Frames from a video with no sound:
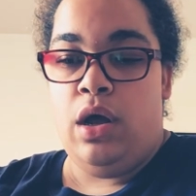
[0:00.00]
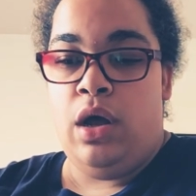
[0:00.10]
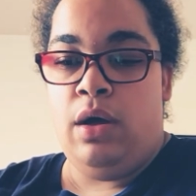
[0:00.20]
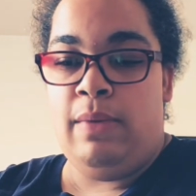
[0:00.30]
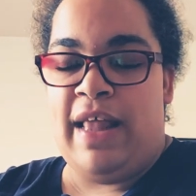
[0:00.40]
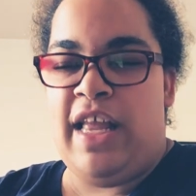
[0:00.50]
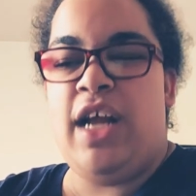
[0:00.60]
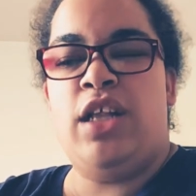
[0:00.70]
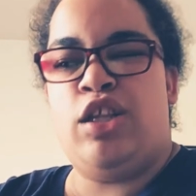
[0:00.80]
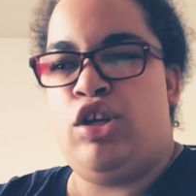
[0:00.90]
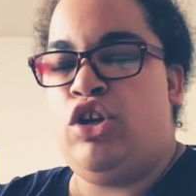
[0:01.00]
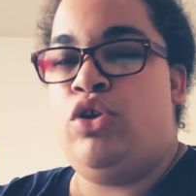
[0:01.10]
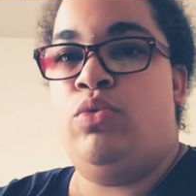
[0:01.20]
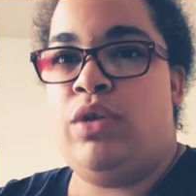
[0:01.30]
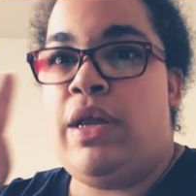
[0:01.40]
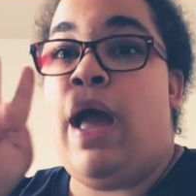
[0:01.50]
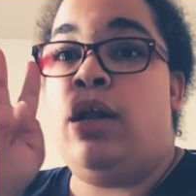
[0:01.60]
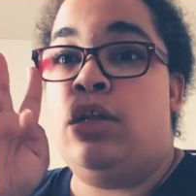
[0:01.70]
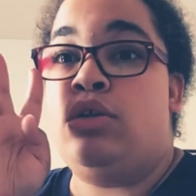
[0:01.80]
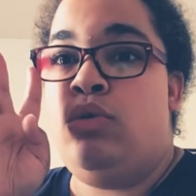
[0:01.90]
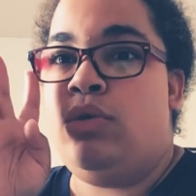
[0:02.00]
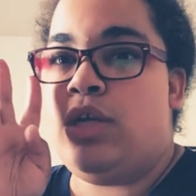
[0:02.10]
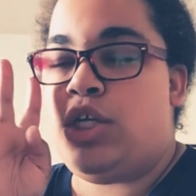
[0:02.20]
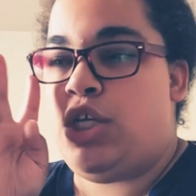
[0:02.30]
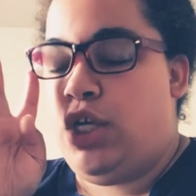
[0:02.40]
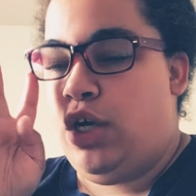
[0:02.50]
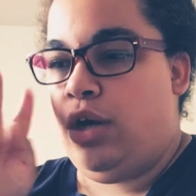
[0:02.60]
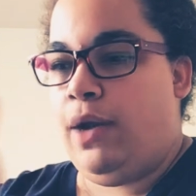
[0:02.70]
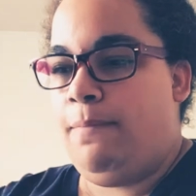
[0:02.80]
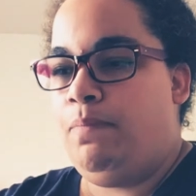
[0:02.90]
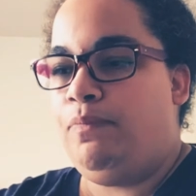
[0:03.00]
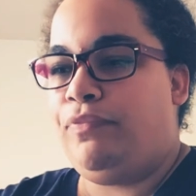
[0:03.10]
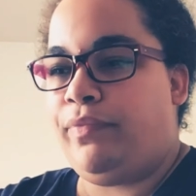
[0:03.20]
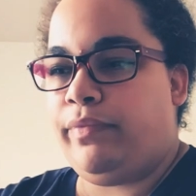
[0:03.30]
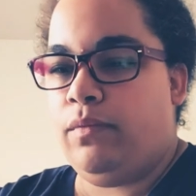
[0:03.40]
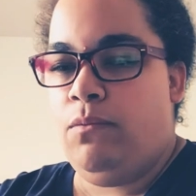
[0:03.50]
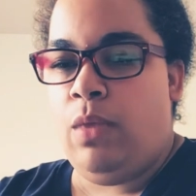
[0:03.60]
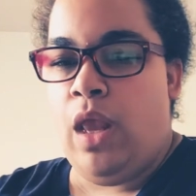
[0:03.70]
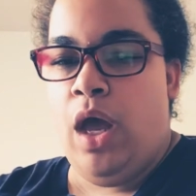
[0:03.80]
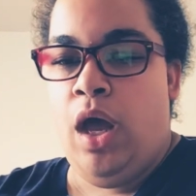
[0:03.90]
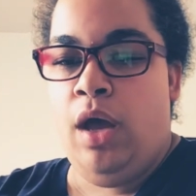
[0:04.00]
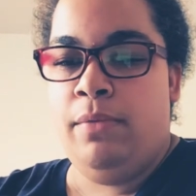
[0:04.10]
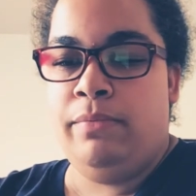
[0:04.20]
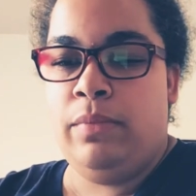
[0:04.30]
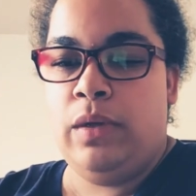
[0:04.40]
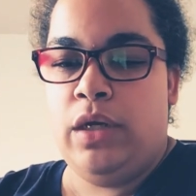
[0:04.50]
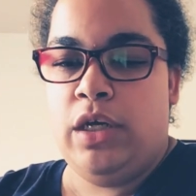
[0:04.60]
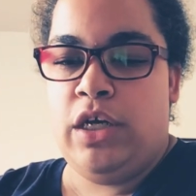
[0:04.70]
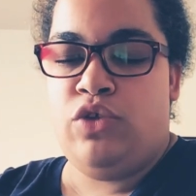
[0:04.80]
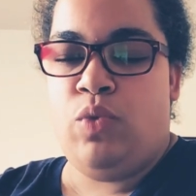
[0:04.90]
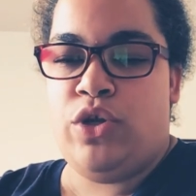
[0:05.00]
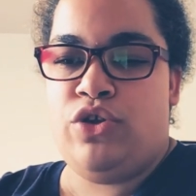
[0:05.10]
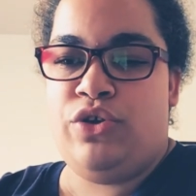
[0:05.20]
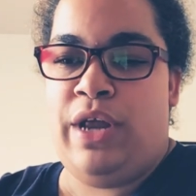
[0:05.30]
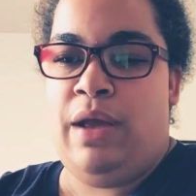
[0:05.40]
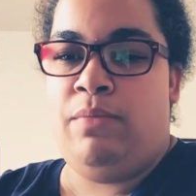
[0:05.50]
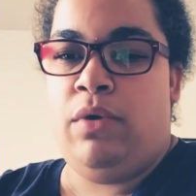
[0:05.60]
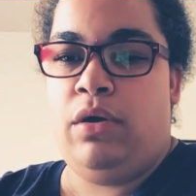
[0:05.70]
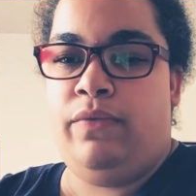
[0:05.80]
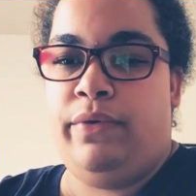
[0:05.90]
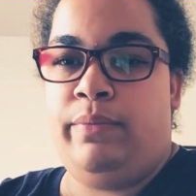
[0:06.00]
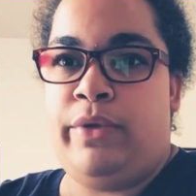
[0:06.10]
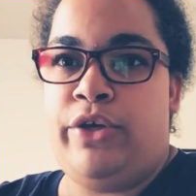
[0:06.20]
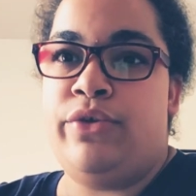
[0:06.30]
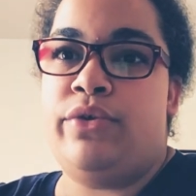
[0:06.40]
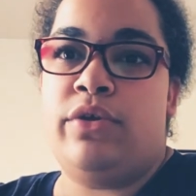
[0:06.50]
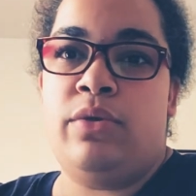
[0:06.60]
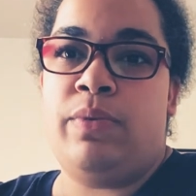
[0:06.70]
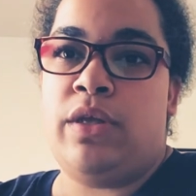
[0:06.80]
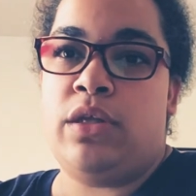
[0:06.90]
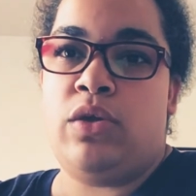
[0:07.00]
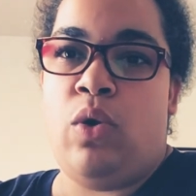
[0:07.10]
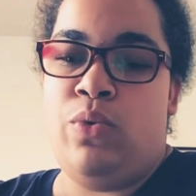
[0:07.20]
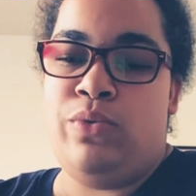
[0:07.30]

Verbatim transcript: Um, I think it's new. Yeah, new this year. Um, cause what's your name from YouTube is